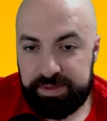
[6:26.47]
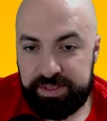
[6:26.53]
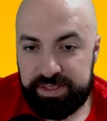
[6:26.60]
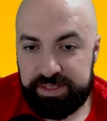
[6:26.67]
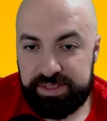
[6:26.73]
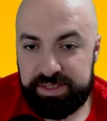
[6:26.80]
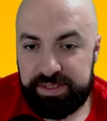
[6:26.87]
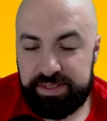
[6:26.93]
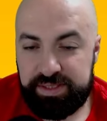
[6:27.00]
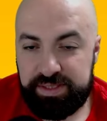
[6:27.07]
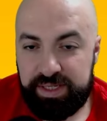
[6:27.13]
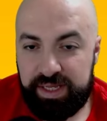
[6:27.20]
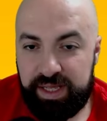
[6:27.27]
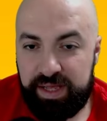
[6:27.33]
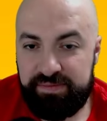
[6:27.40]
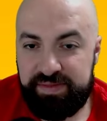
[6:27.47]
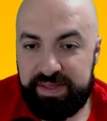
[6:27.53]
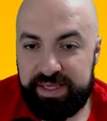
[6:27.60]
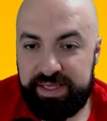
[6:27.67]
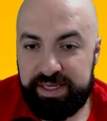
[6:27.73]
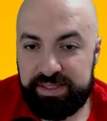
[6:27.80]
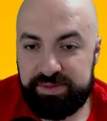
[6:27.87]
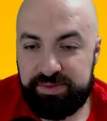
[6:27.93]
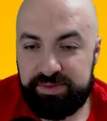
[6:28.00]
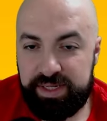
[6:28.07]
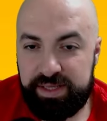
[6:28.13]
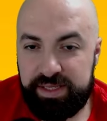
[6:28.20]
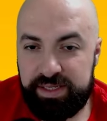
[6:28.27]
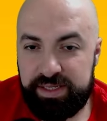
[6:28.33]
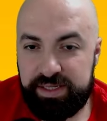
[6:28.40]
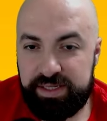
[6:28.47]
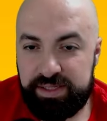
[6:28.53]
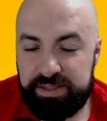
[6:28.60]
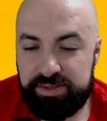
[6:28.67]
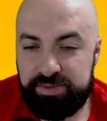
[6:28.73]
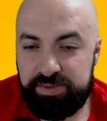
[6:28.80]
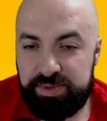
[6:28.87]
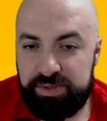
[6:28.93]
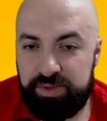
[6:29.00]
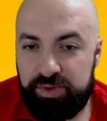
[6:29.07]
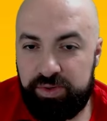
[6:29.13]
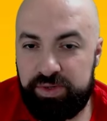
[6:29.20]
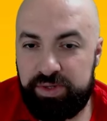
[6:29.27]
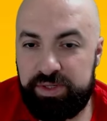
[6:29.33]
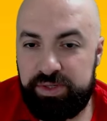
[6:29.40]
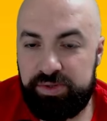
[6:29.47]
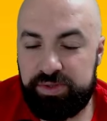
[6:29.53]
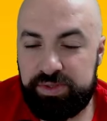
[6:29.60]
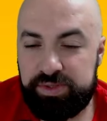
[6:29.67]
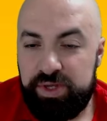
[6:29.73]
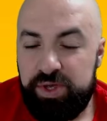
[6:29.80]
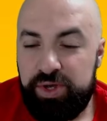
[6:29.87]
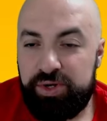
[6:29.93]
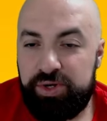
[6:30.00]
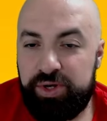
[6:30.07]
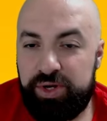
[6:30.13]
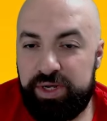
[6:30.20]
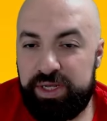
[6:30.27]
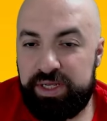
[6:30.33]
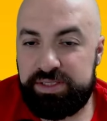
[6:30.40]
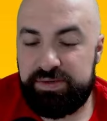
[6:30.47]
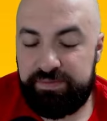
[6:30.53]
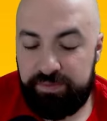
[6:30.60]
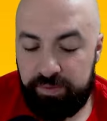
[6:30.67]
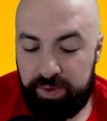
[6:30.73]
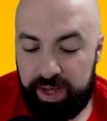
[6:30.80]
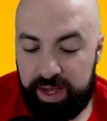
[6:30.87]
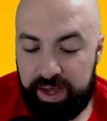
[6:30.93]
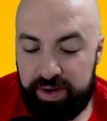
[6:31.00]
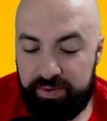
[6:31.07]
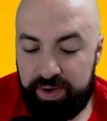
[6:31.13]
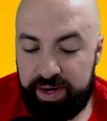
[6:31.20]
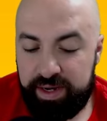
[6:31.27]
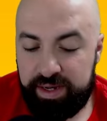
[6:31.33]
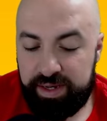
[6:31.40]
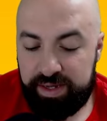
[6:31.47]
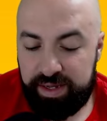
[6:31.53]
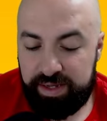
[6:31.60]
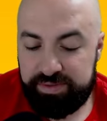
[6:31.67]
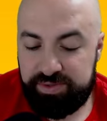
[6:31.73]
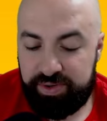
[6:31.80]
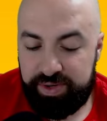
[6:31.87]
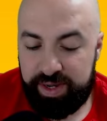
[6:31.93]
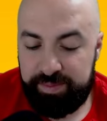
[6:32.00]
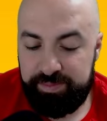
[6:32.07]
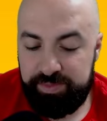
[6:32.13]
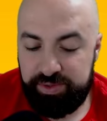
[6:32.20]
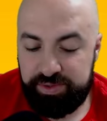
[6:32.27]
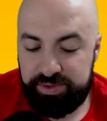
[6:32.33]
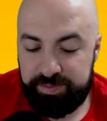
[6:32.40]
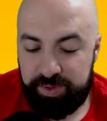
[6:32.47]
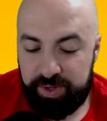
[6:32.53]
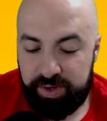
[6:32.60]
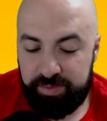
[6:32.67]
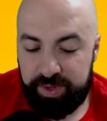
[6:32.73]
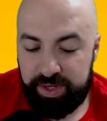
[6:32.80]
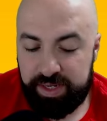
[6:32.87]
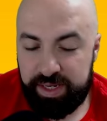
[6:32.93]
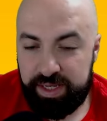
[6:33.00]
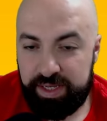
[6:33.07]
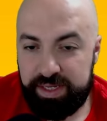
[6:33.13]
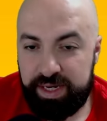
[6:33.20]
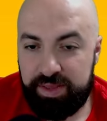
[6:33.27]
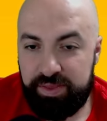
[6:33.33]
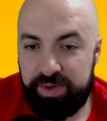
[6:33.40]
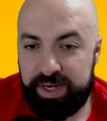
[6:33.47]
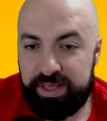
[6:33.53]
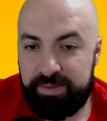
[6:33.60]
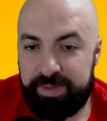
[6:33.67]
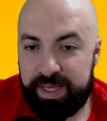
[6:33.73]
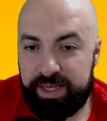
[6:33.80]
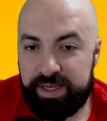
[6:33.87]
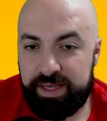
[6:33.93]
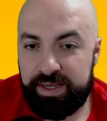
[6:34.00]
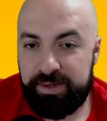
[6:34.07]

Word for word: Just. I have the E X one, I think, as well. Or it looks... No, no, it's a full art, right? Oh, sorry, I'm new to Pokemon. Another one at the back.